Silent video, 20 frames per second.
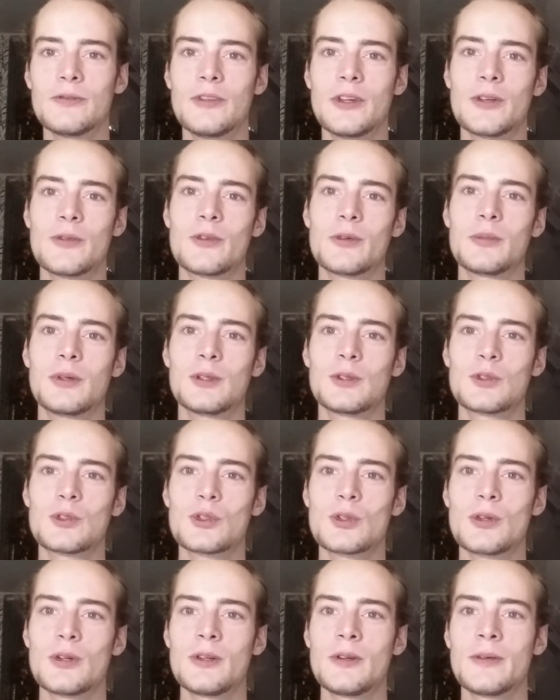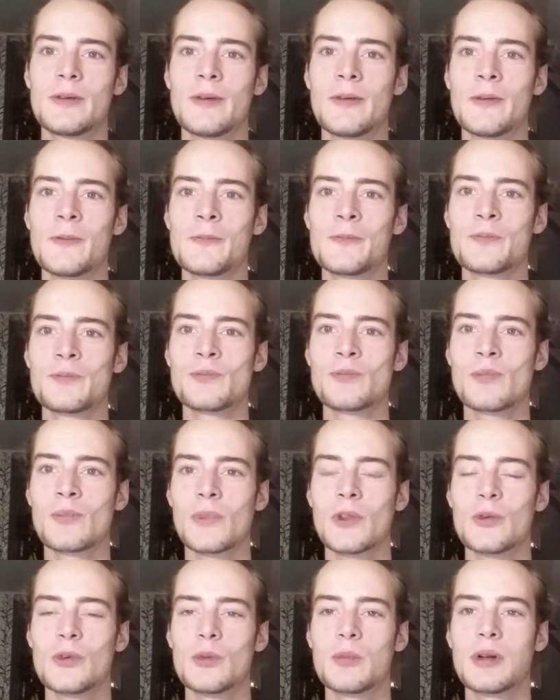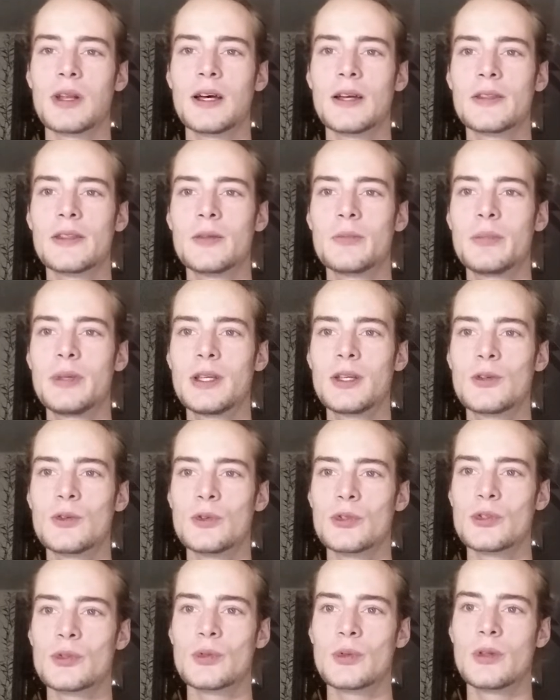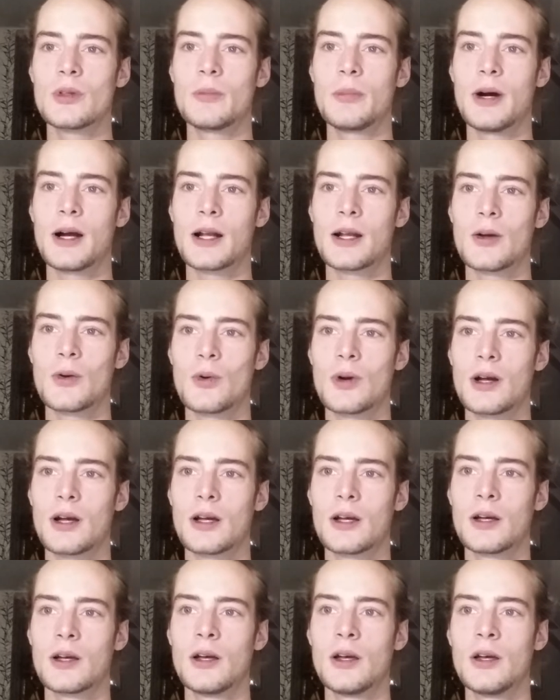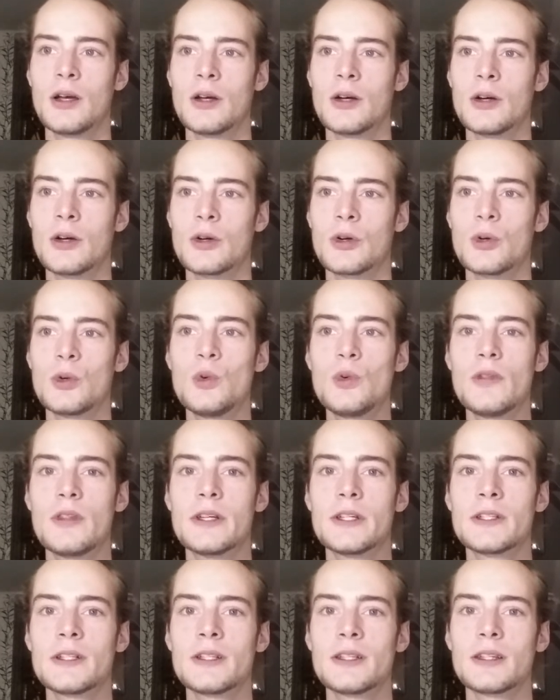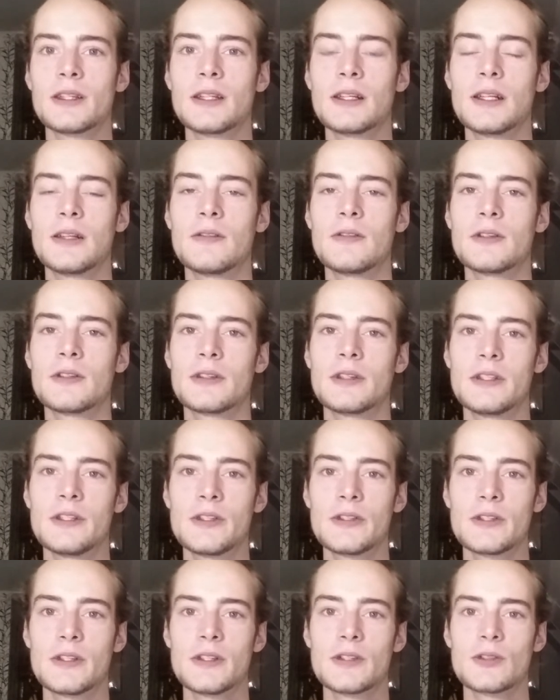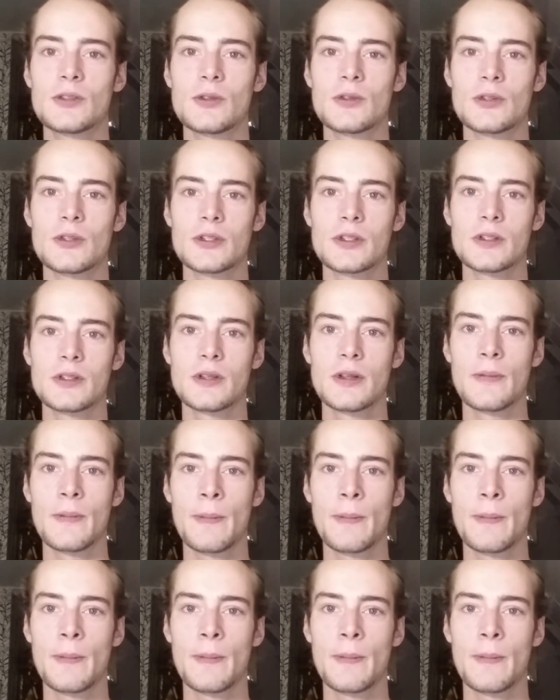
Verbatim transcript: venerable sir, replied the bhikkhus to the Bhagava, who then delivered this discourse.